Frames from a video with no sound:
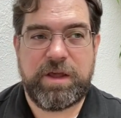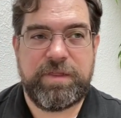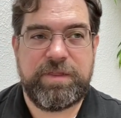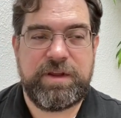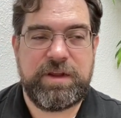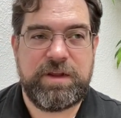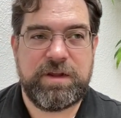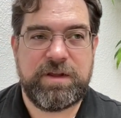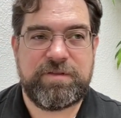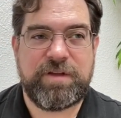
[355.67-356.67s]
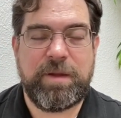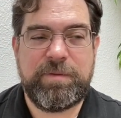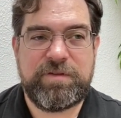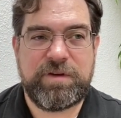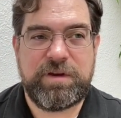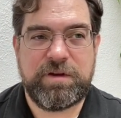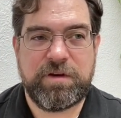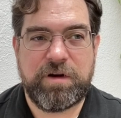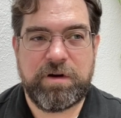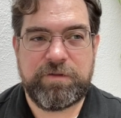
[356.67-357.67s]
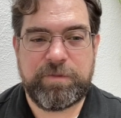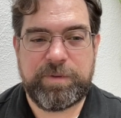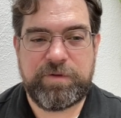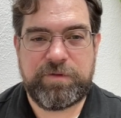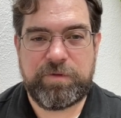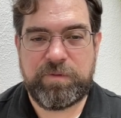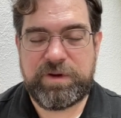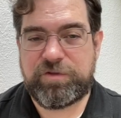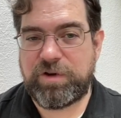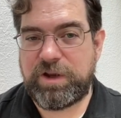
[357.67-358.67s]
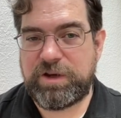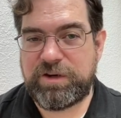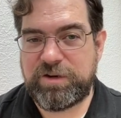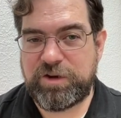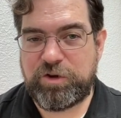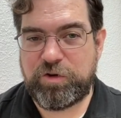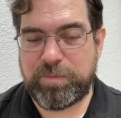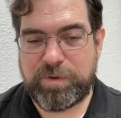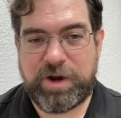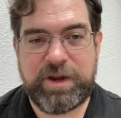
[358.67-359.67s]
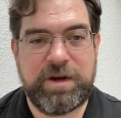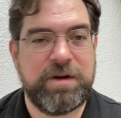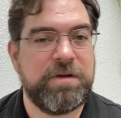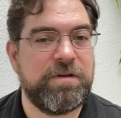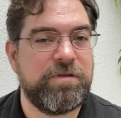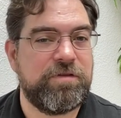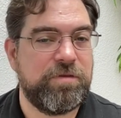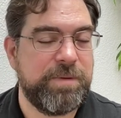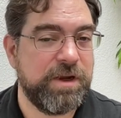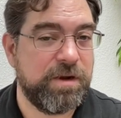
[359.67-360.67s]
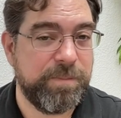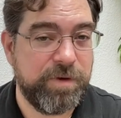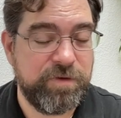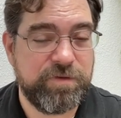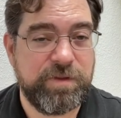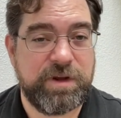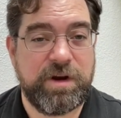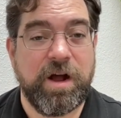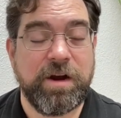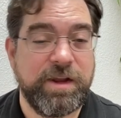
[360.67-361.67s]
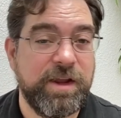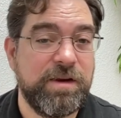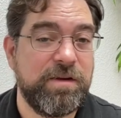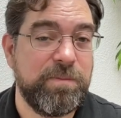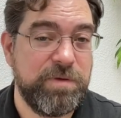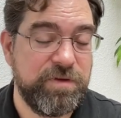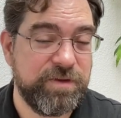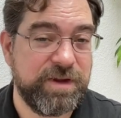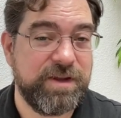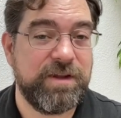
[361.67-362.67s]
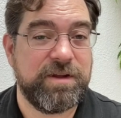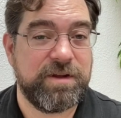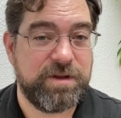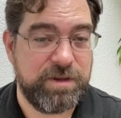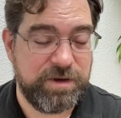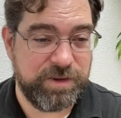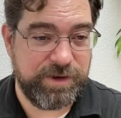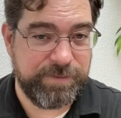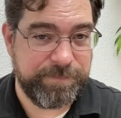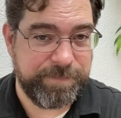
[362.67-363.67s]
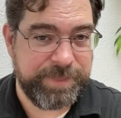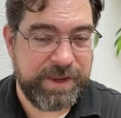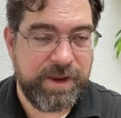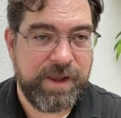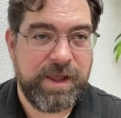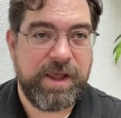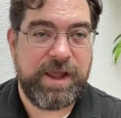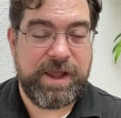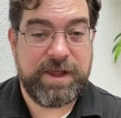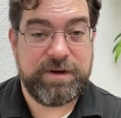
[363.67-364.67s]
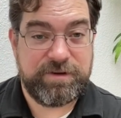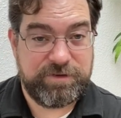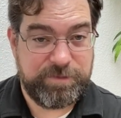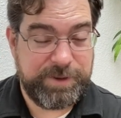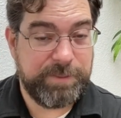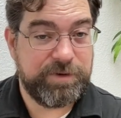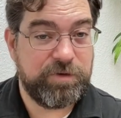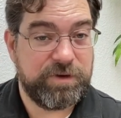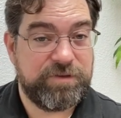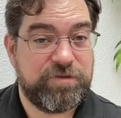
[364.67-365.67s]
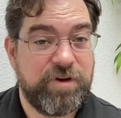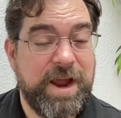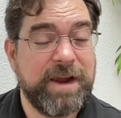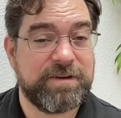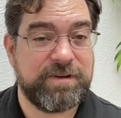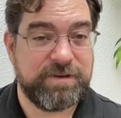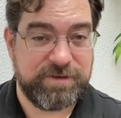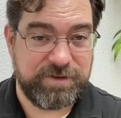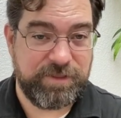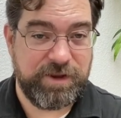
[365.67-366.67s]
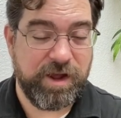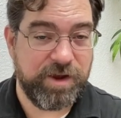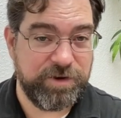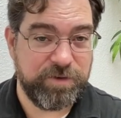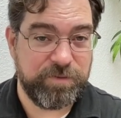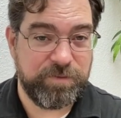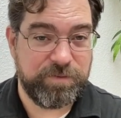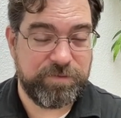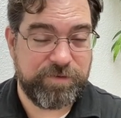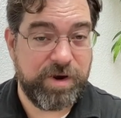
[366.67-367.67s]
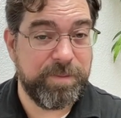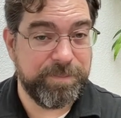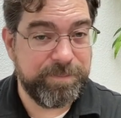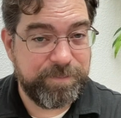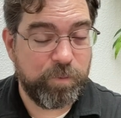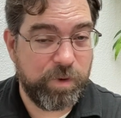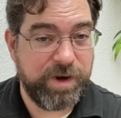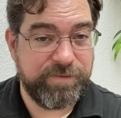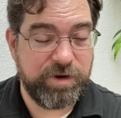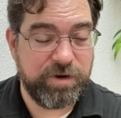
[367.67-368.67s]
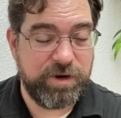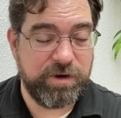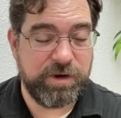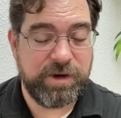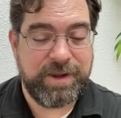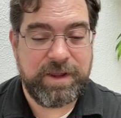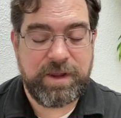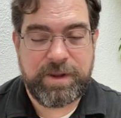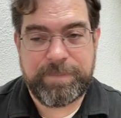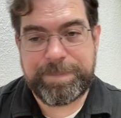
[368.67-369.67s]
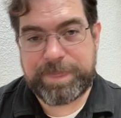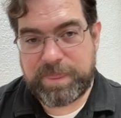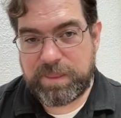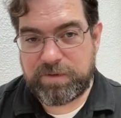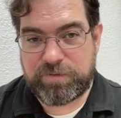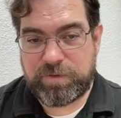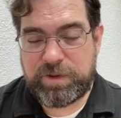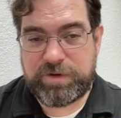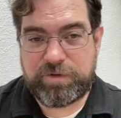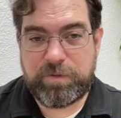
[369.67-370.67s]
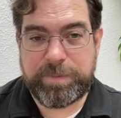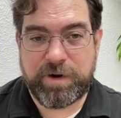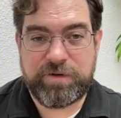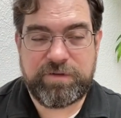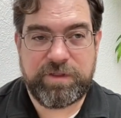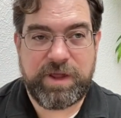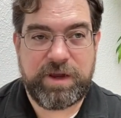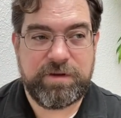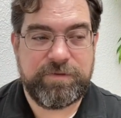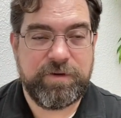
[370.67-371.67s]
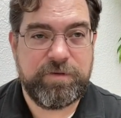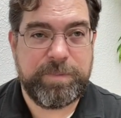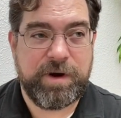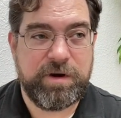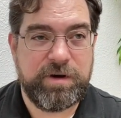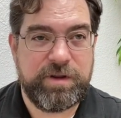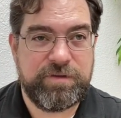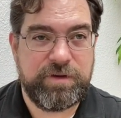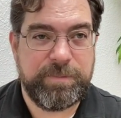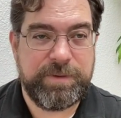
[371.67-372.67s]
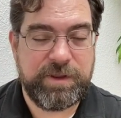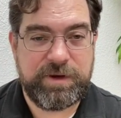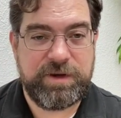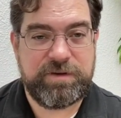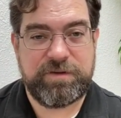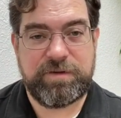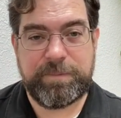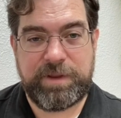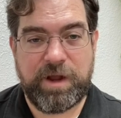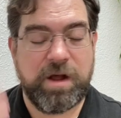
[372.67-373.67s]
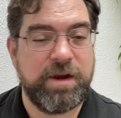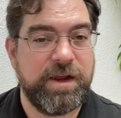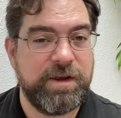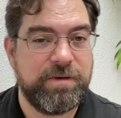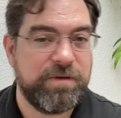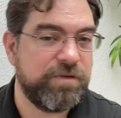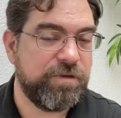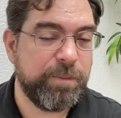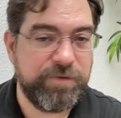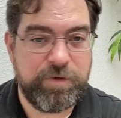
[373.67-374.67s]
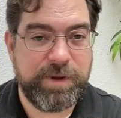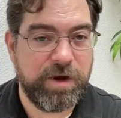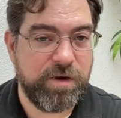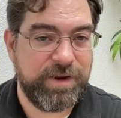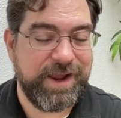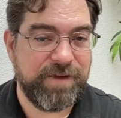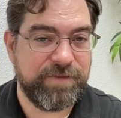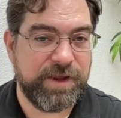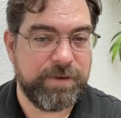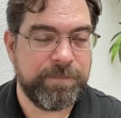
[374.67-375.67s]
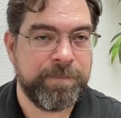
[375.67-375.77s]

The assignments in here are supposed to retrain your brain to be a composer that can audiate music clearly and to be able to extract the audio from whatever you're hearing. There's really two parts to that. The first part is the ability to simply audiate. Some of you may already have that.